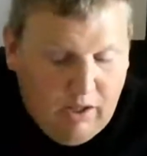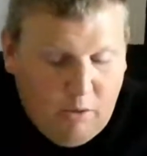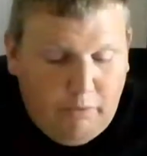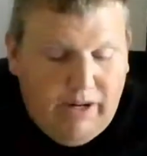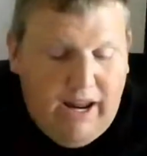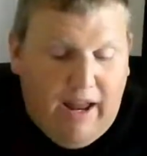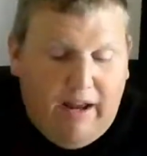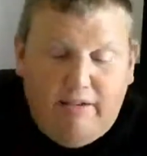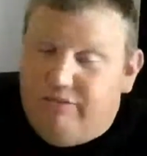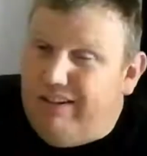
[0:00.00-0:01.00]
We
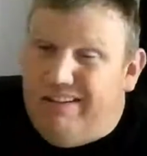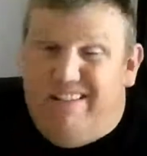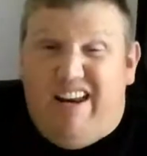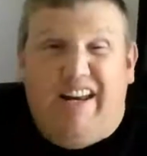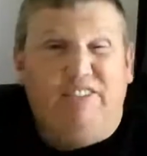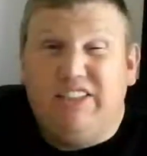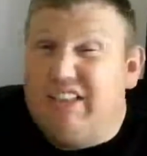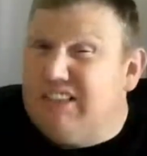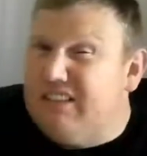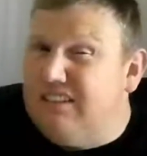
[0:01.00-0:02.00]
have
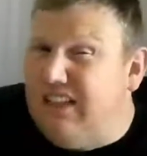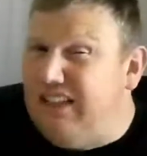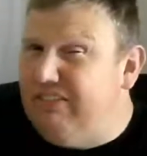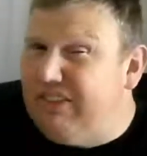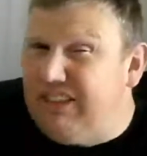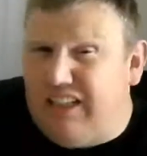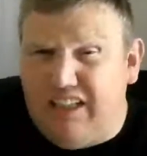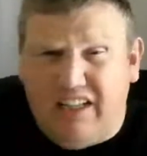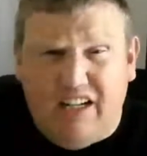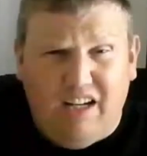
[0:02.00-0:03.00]

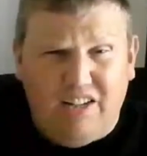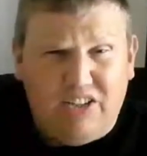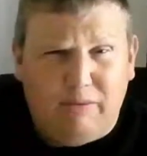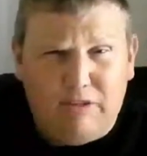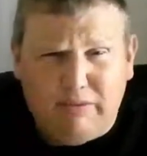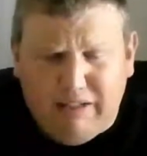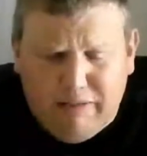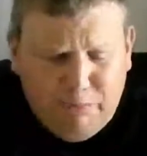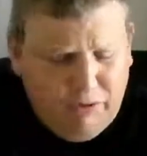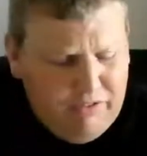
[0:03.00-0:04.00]
NFC Championship
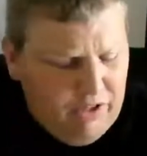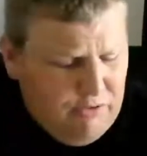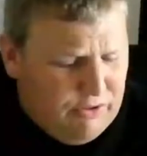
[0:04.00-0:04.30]
game preview.